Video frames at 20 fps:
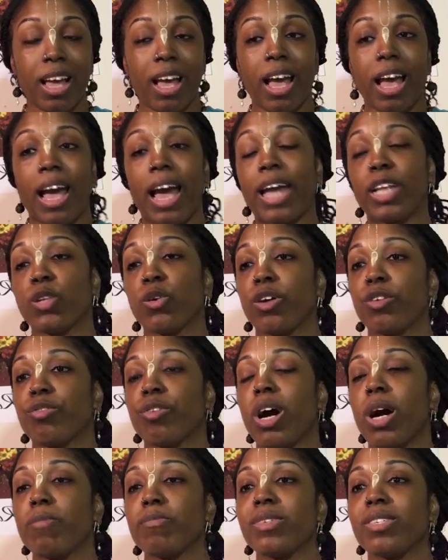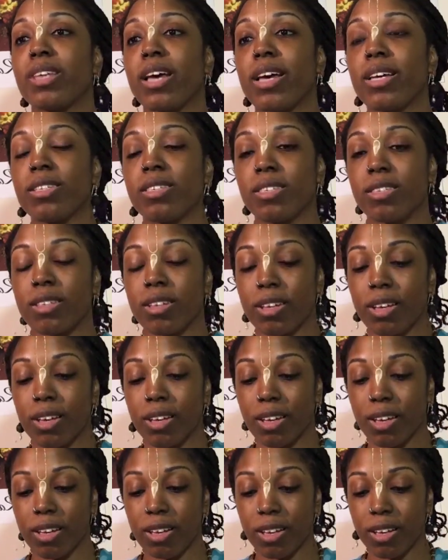And Lord Ram says,
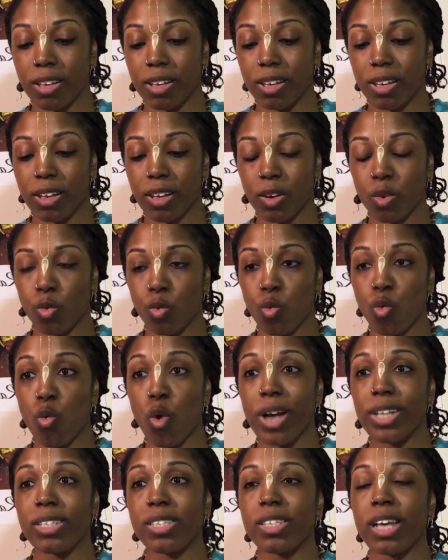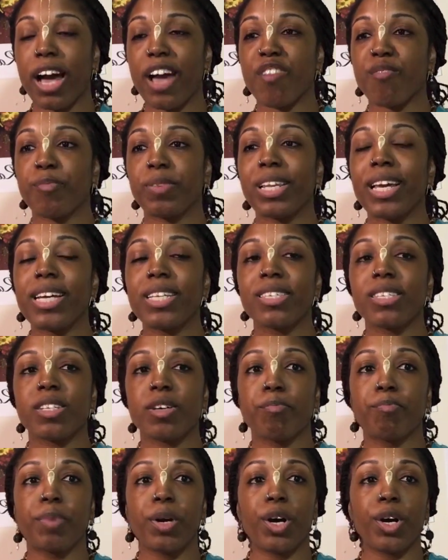"Once I've placed a
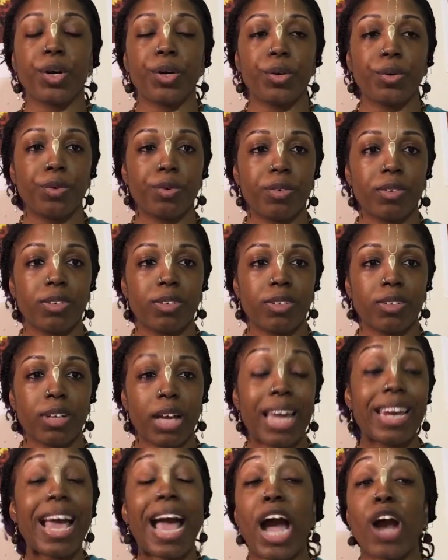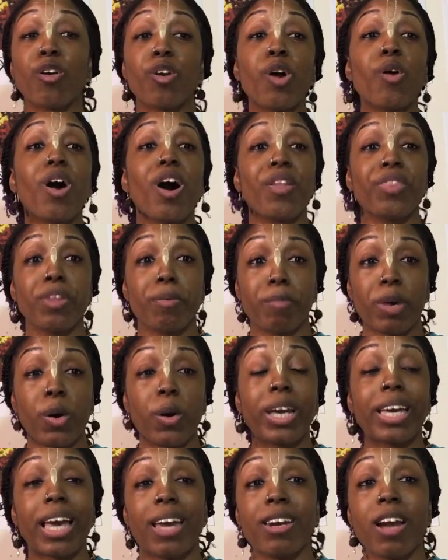bow, an arrow on the bow,
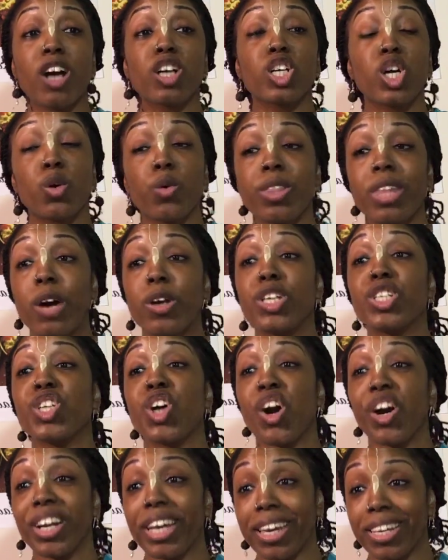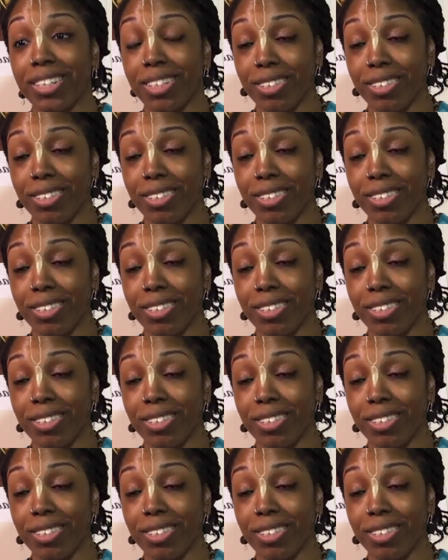it cannot go without a target.